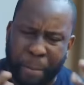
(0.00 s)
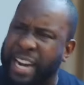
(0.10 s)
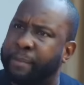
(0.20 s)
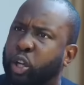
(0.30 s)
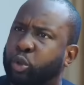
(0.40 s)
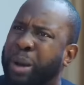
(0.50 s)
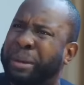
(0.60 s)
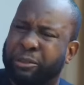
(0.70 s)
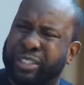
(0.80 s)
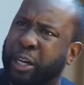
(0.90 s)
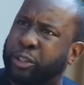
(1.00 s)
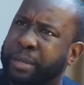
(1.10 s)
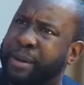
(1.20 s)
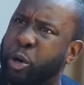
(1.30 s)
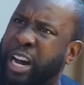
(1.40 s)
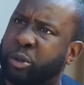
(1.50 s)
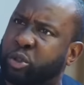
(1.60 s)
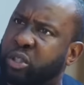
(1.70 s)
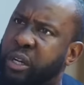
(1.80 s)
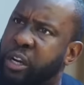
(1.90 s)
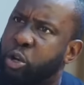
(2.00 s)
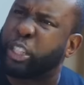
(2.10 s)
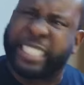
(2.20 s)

a man. I'm lost. Why am I even shouting in my own house? You're